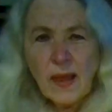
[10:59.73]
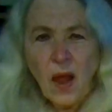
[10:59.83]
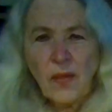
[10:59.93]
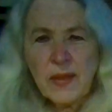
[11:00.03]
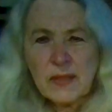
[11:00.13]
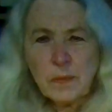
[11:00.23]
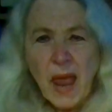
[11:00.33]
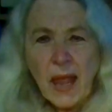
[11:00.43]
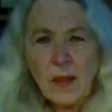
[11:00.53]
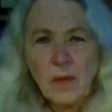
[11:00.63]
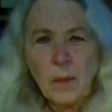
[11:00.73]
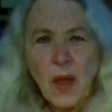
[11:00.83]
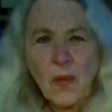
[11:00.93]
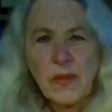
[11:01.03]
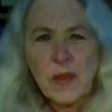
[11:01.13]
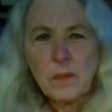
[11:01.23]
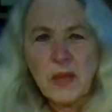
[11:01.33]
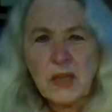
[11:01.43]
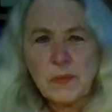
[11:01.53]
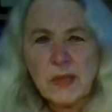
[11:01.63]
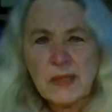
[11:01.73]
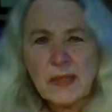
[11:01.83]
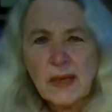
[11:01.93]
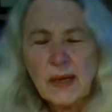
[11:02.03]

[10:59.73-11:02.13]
all this battle about the impeachment.